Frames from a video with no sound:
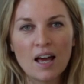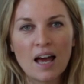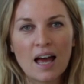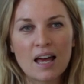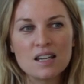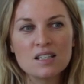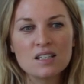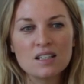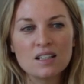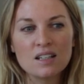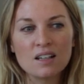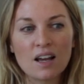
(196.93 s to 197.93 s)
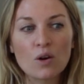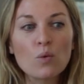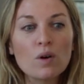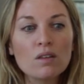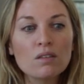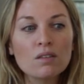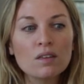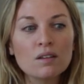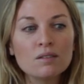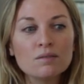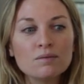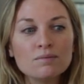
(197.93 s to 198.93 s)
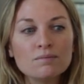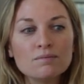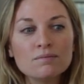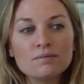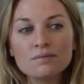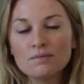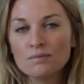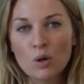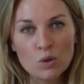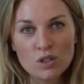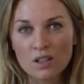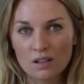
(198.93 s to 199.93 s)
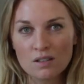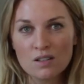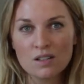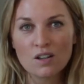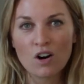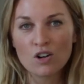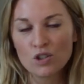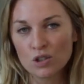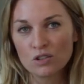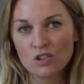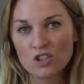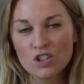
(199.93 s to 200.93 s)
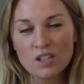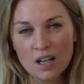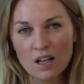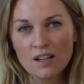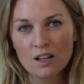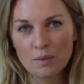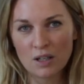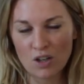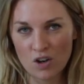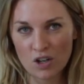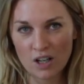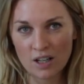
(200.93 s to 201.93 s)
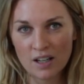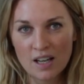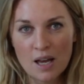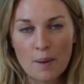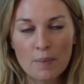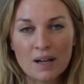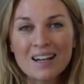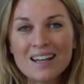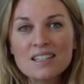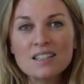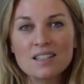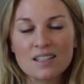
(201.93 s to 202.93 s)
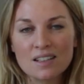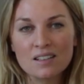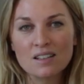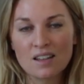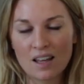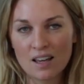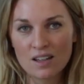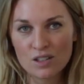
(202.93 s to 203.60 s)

And like with most skills, our children just take a little bit longer, but it is a skill that they can